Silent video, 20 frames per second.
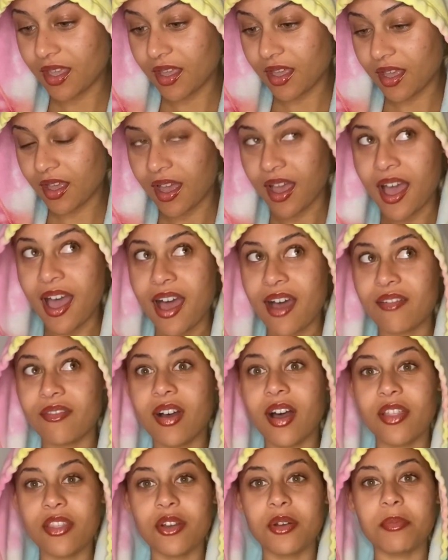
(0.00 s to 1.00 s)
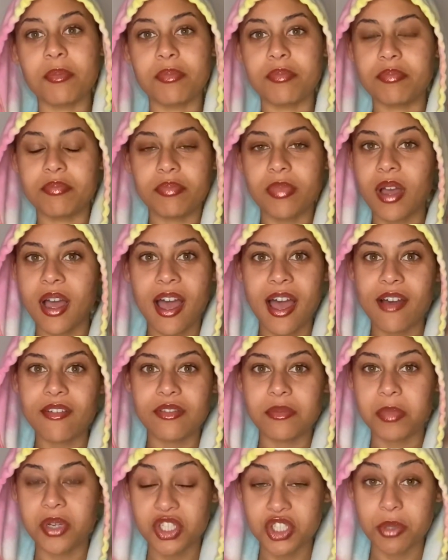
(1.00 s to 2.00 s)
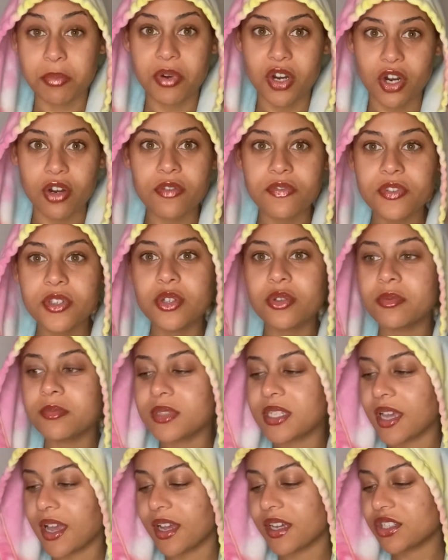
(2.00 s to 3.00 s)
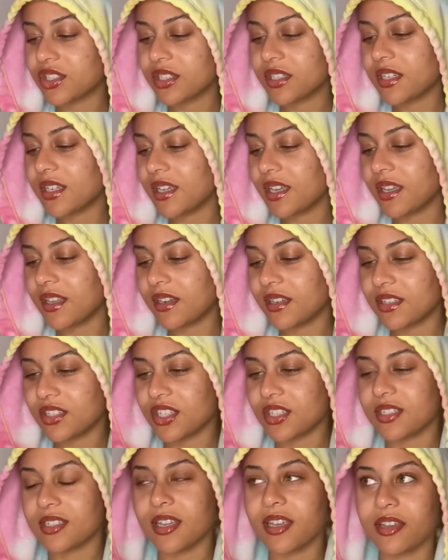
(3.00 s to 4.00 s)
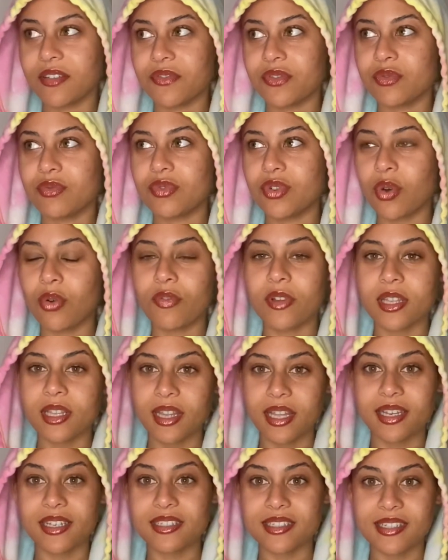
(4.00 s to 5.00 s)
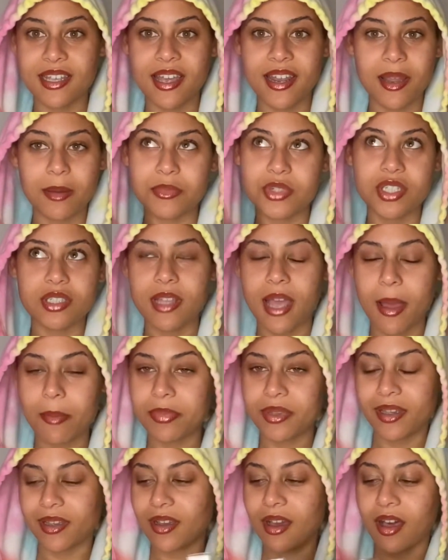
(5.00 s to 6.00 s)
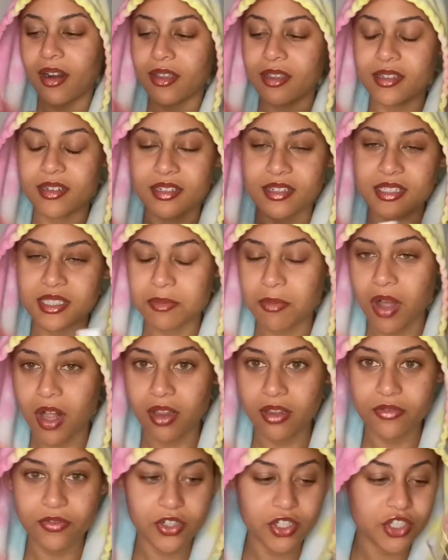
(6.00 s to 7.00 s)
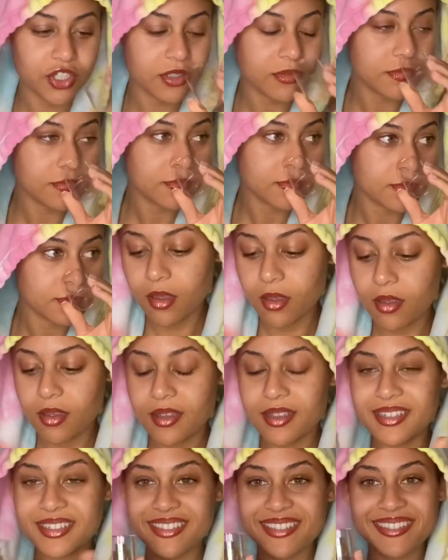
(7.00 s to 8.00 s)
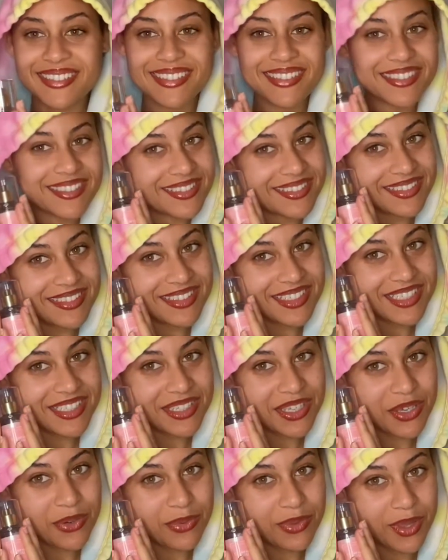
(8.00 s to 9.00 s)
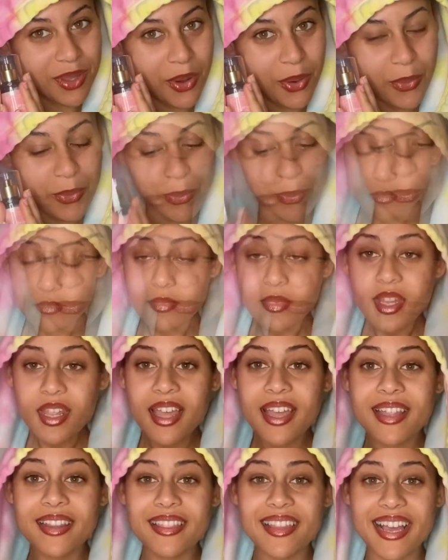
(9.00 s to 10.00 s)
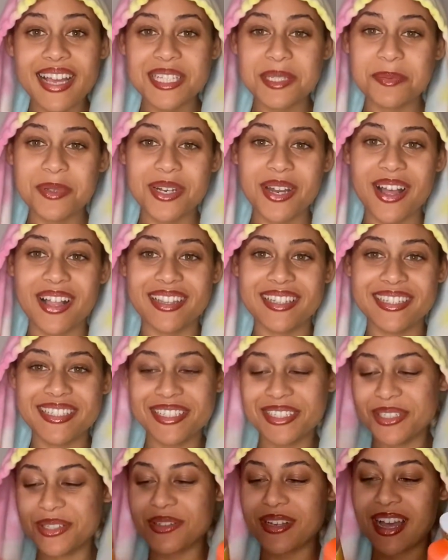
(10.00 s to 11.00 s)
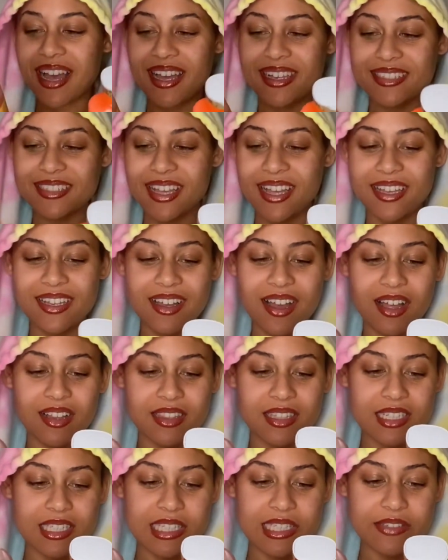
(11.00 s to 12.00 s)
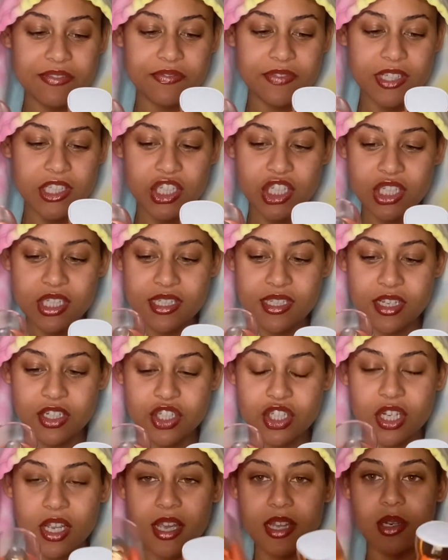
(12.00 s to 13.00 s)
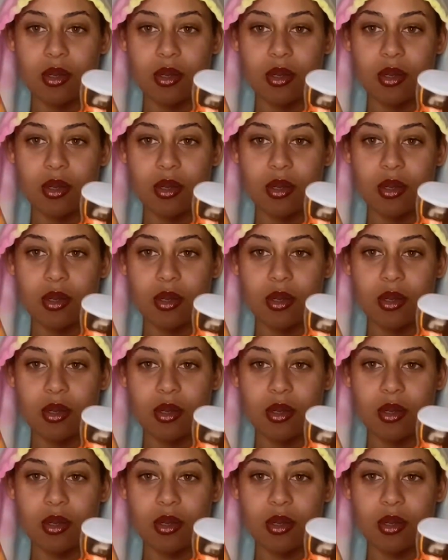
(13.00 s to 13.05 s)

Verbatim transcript: I have other I have a bunch of perfumes actually and it's just like if you don't really like a scent, I'm just happy I got it in the smaller version. She's cute though. And last but not least, you guys, I got these Fiji Sunshine